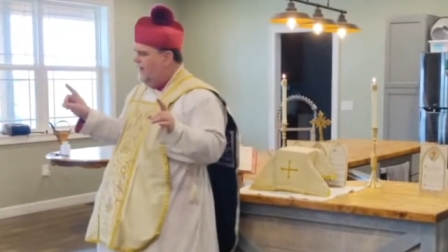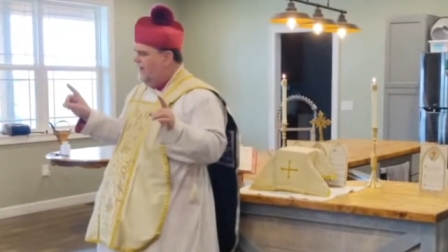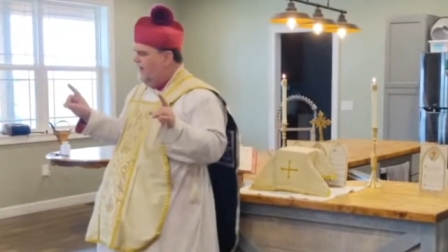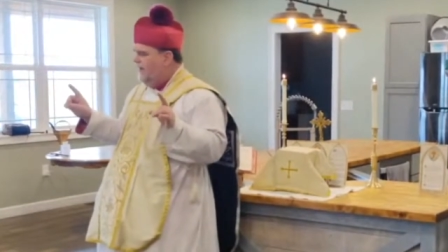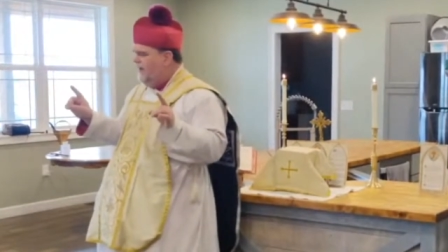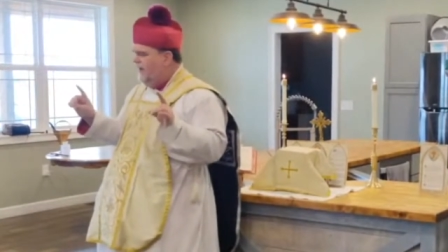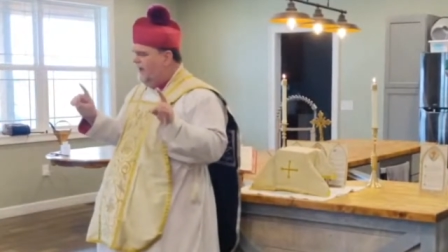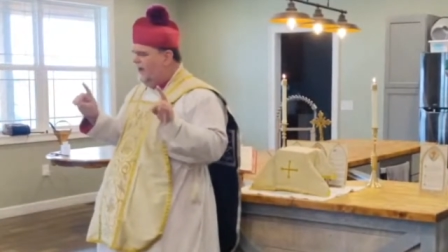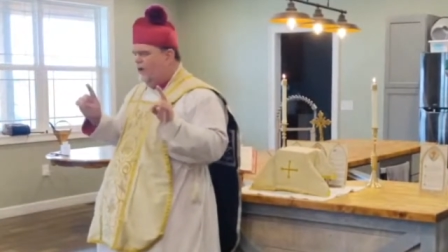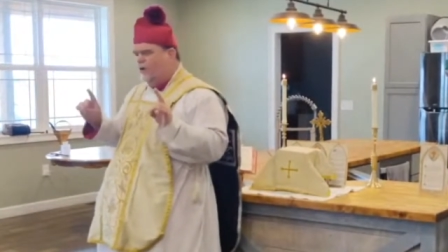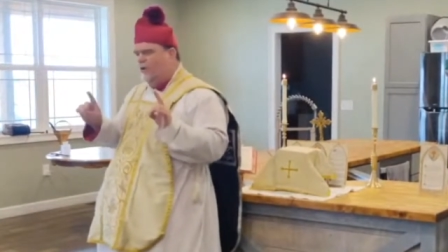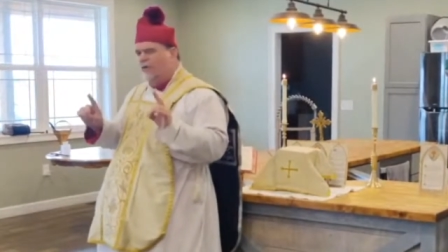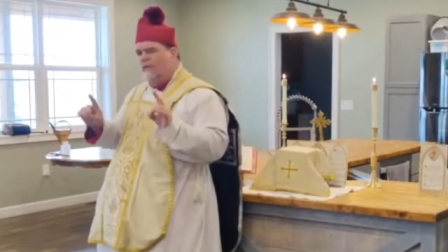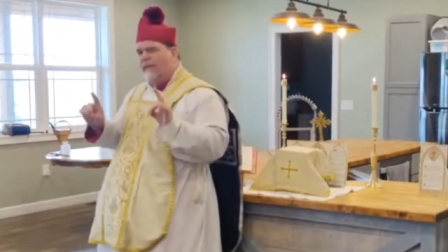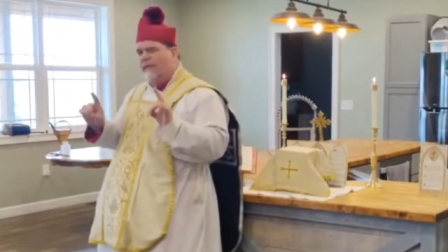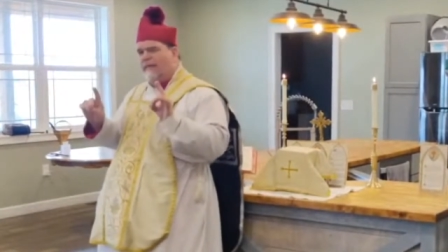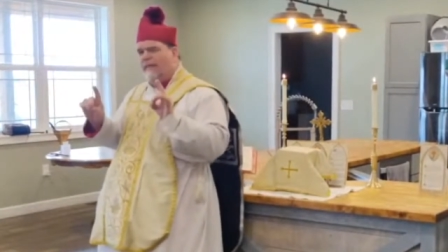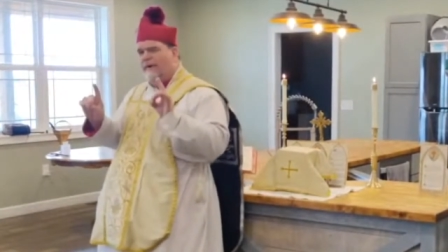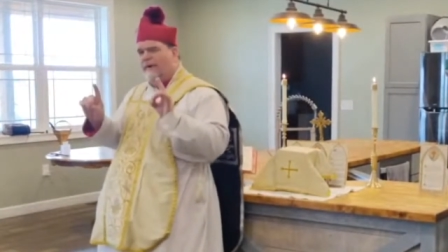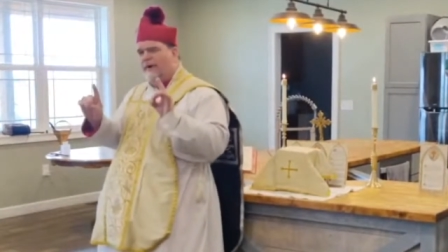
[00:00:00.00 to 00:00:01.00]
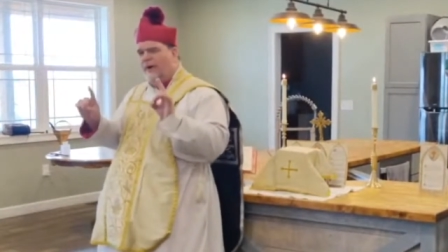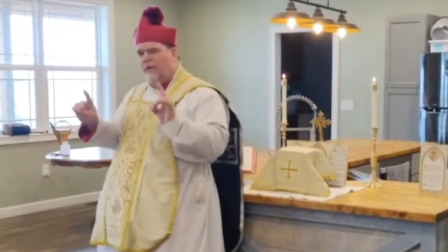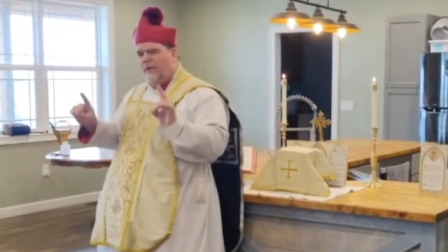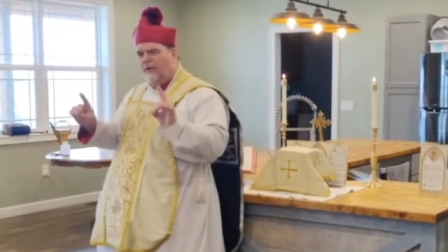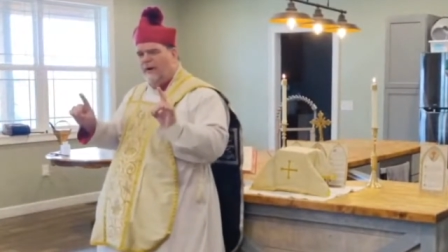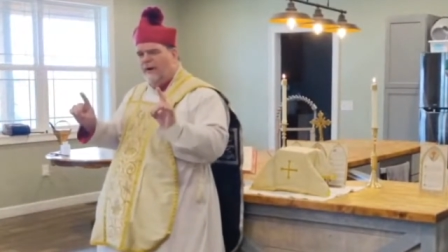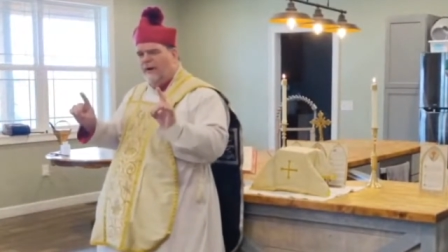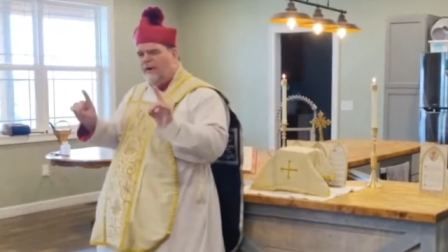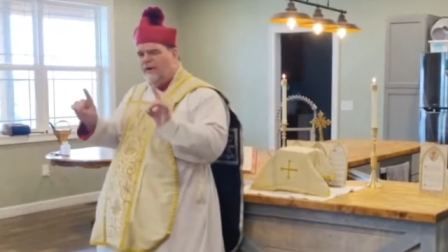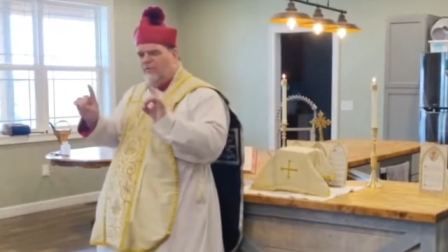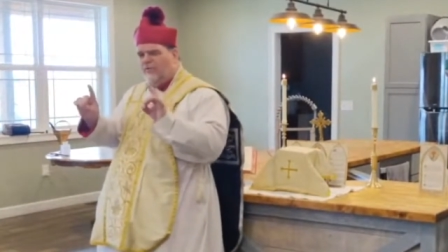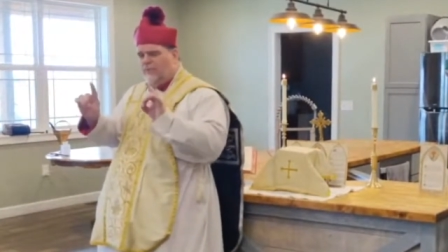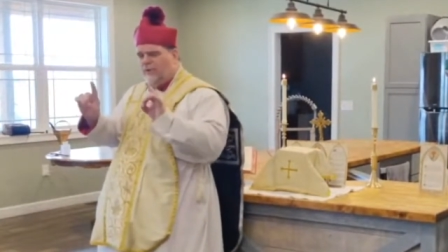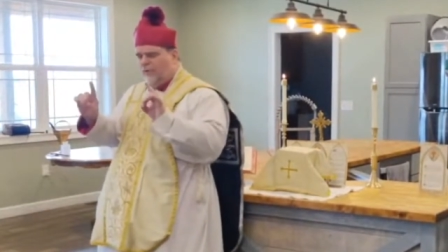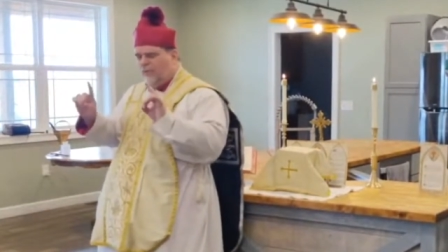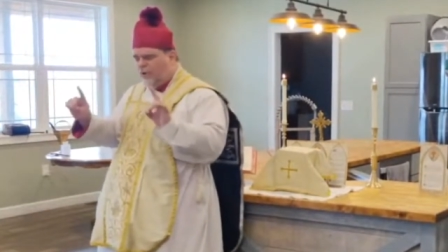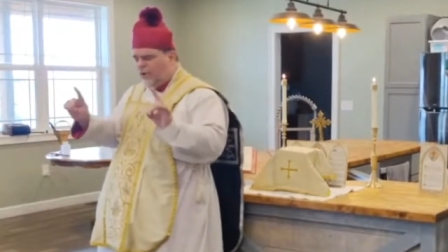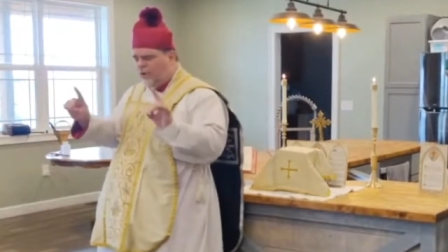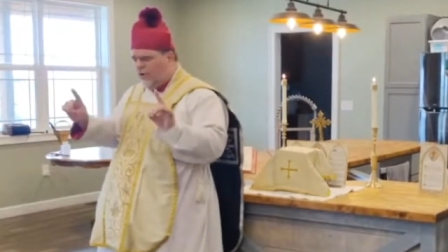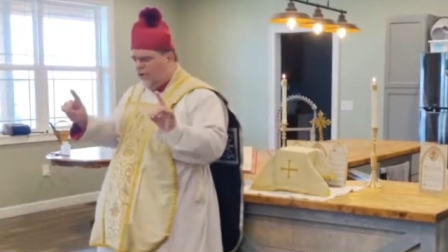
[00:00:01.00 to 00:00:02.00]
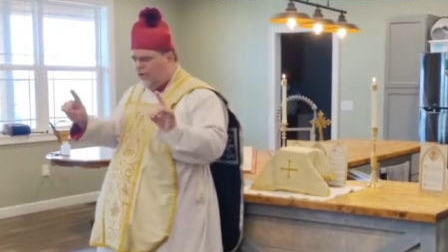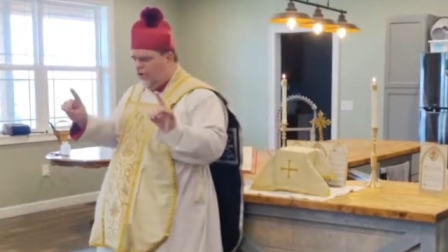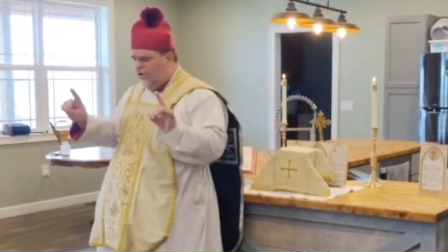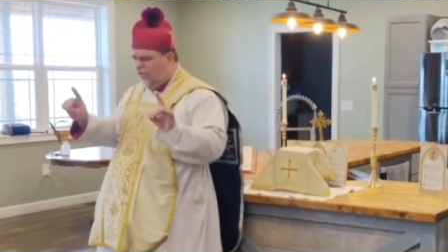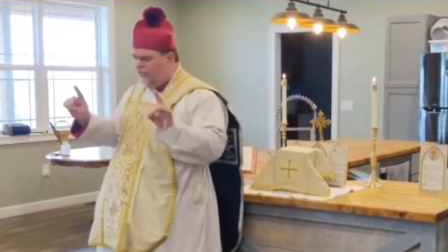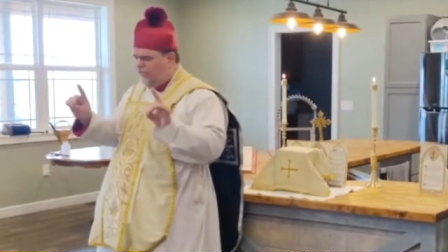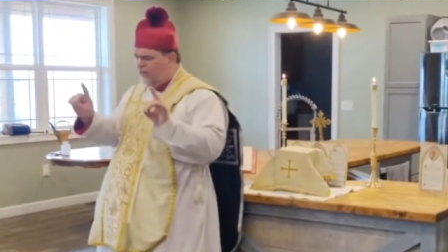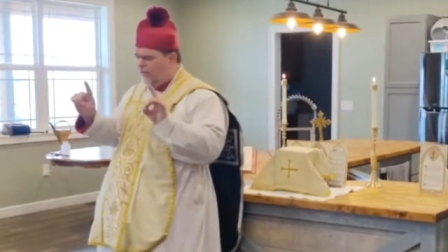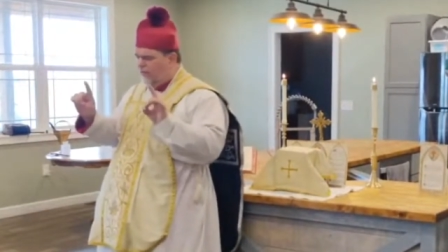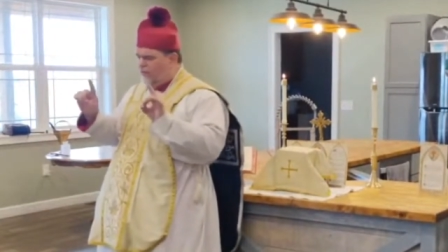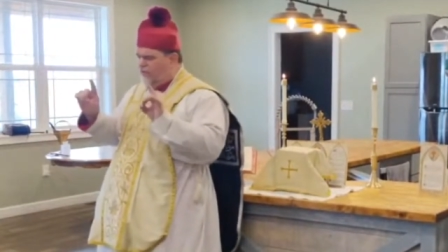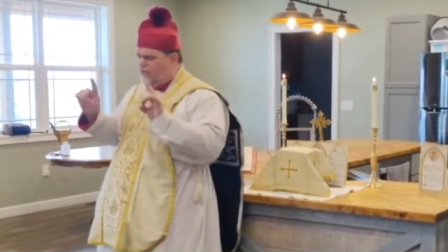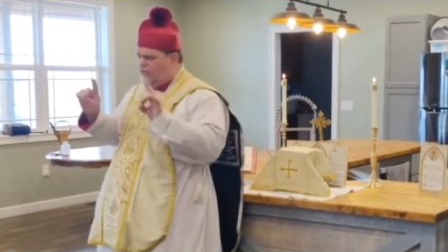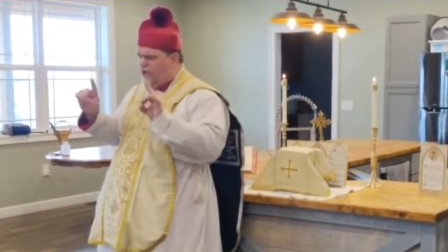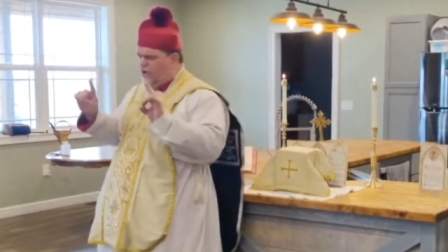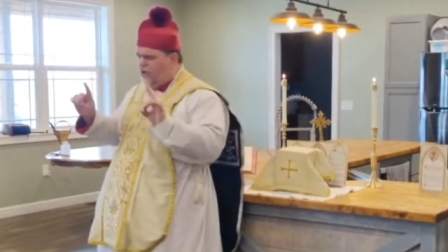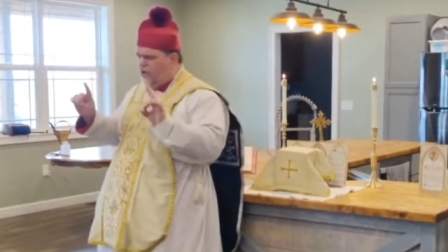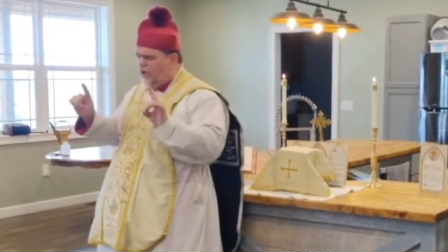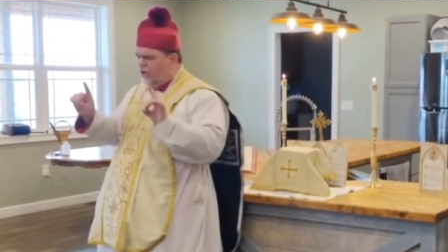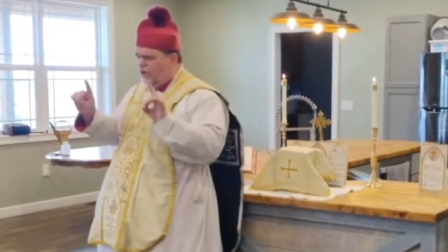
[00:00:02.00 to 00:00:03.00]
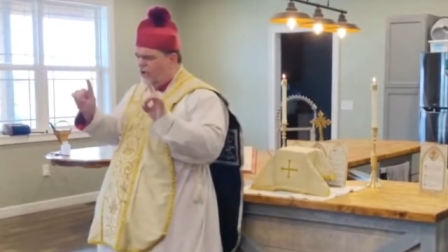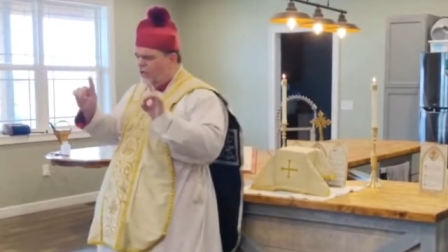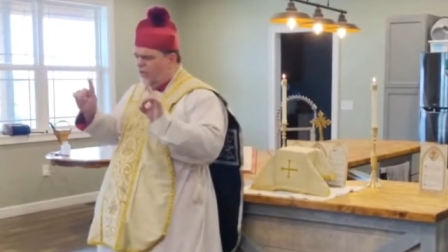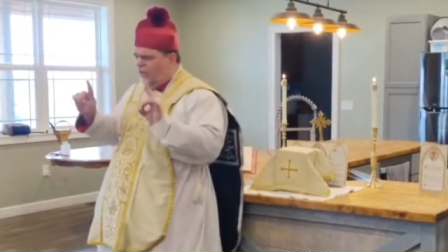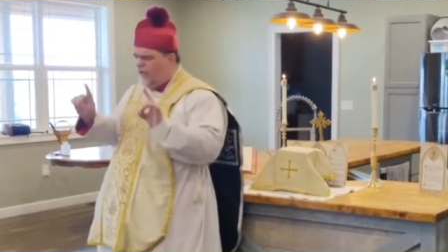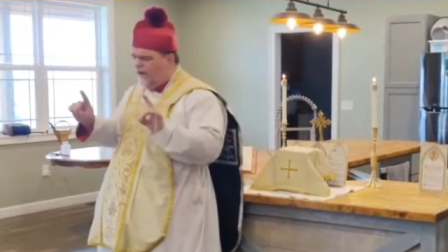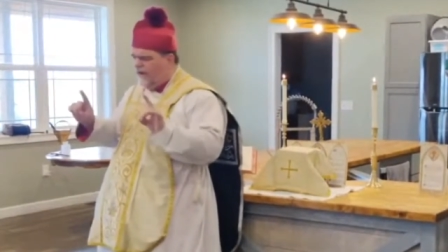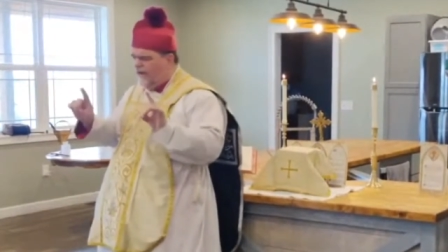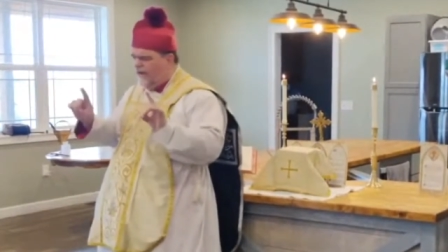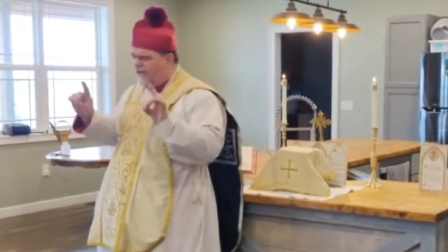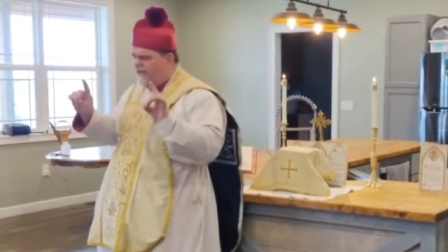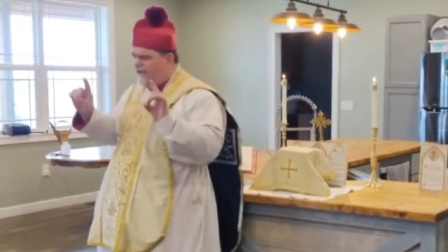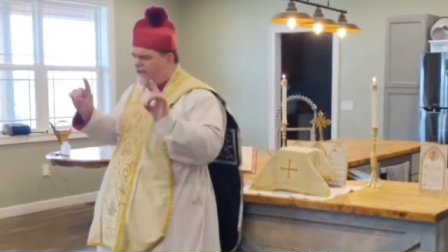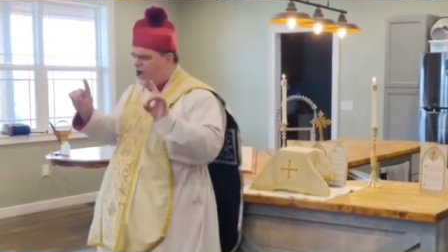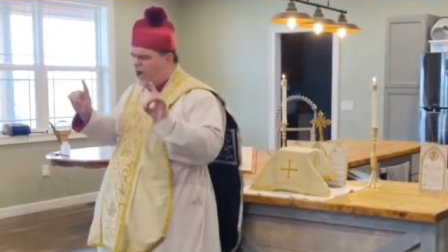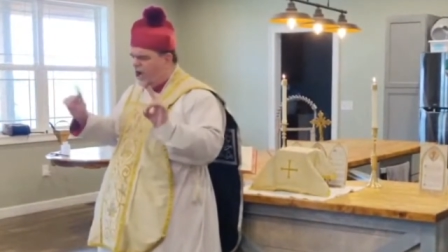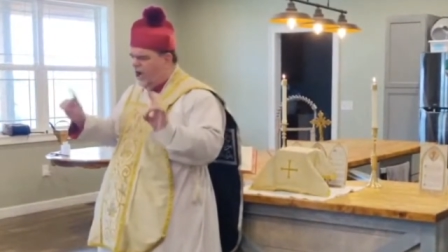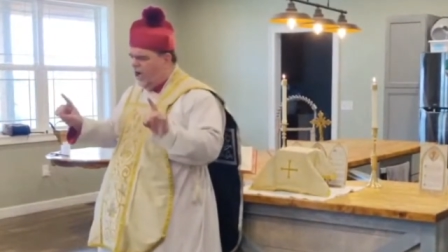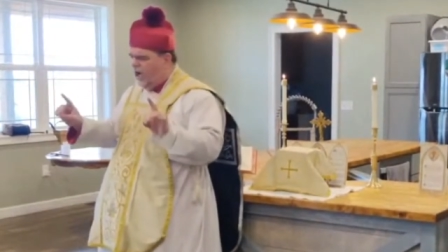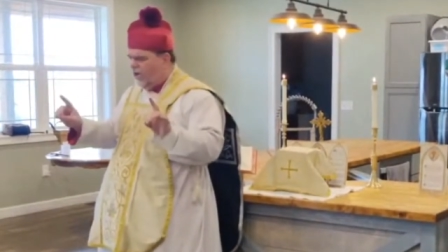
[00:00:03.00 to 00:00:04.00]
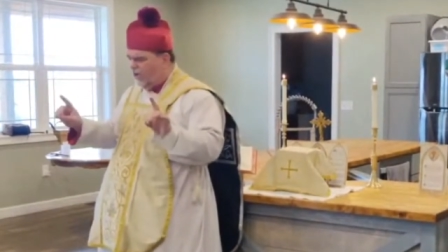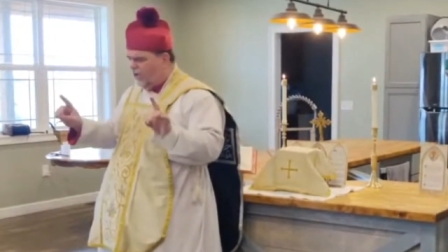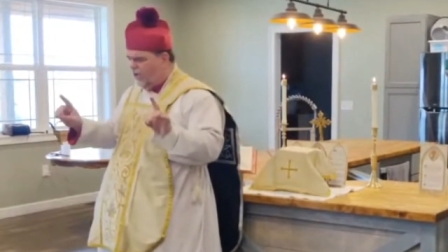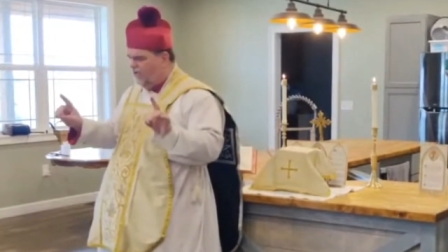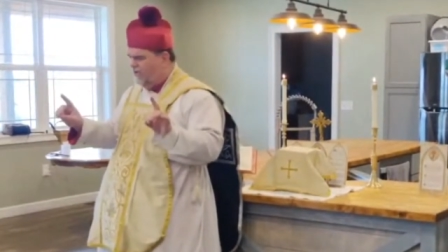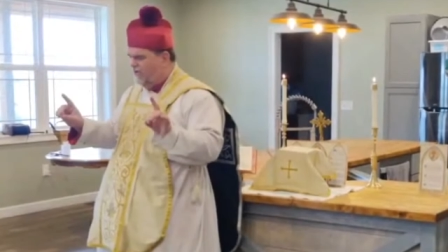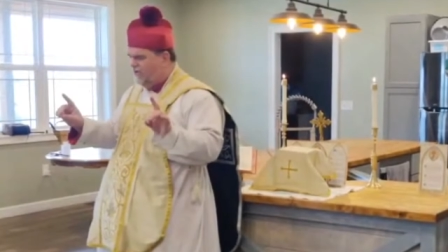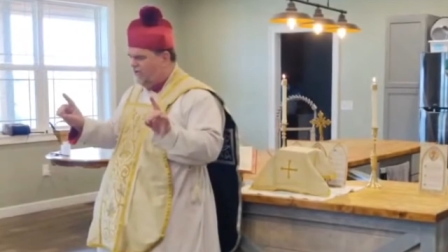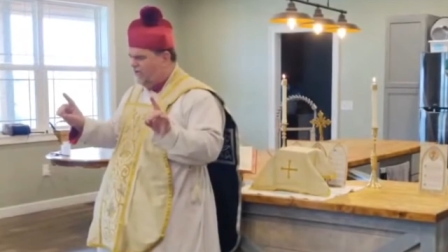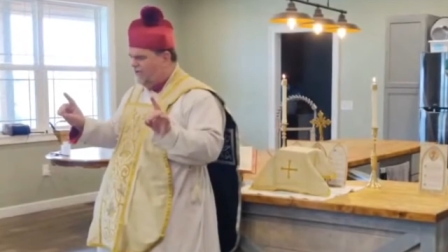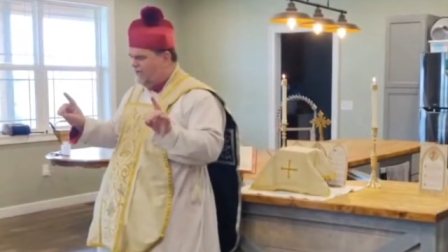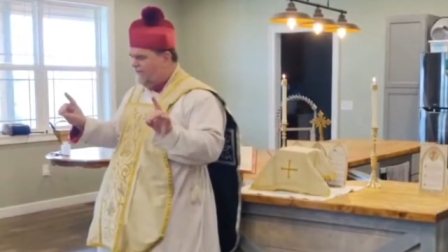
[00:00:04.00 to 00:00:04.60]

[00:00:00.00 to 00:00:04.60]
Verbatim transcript: they knew they were going into a world that was already conquered,